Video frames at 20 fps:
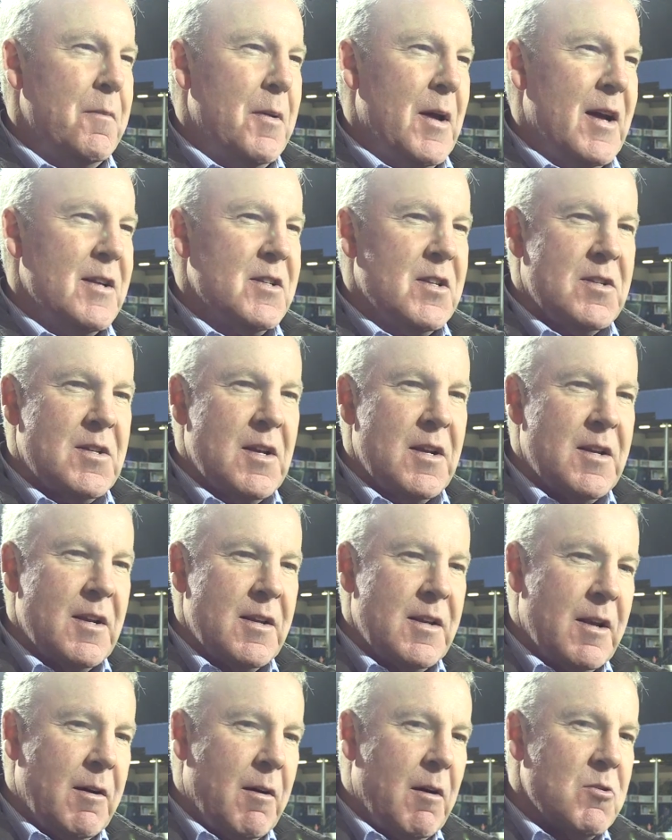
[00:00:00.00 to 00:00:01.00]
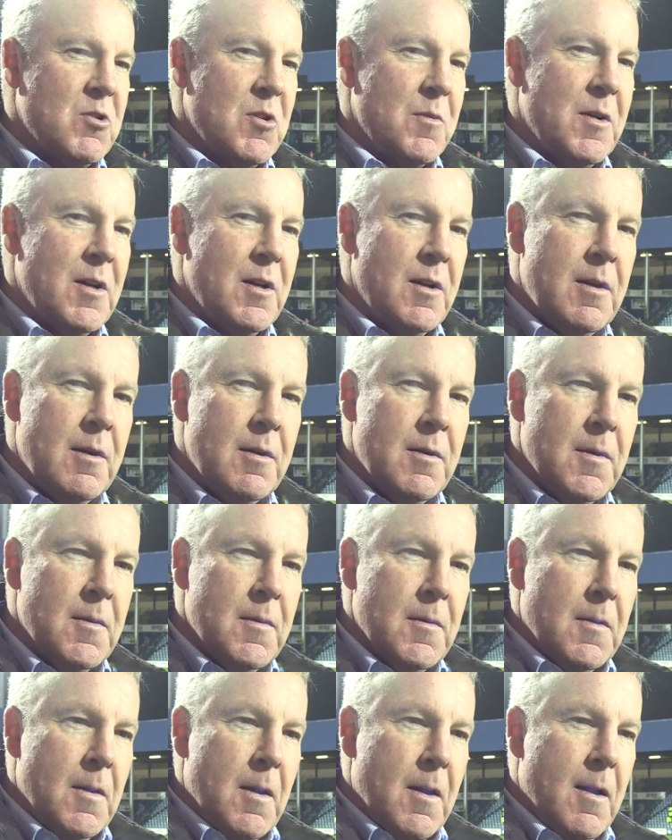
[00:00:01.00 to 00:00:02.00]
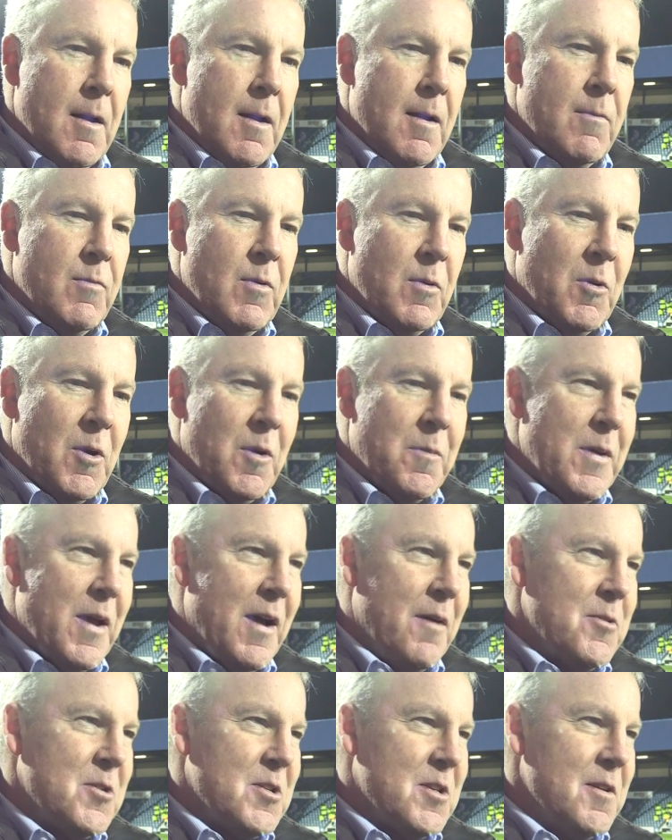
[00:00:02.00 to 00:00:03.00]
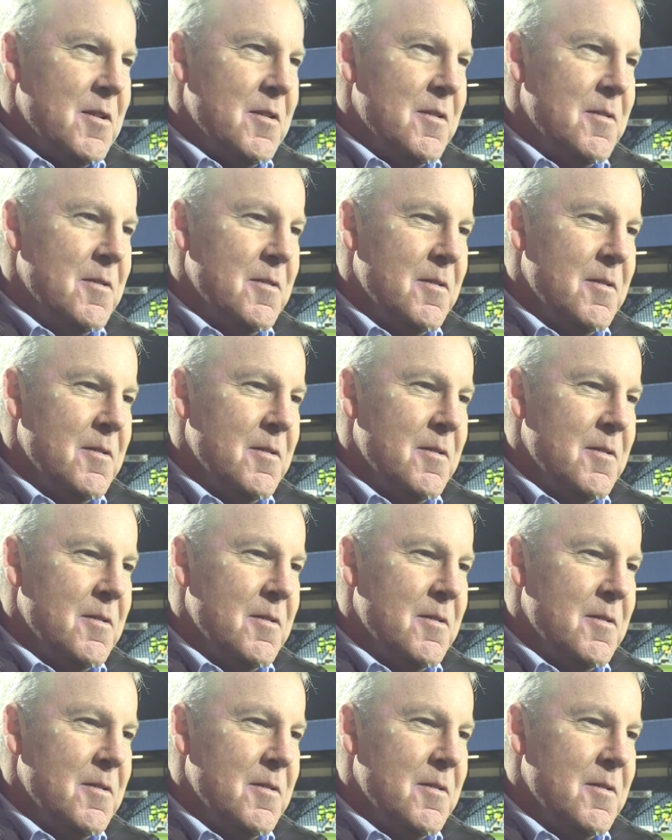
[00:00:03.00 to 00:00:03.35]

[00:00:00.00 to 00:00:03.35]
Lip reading: But as I said, you know, ultimately, we want to be able to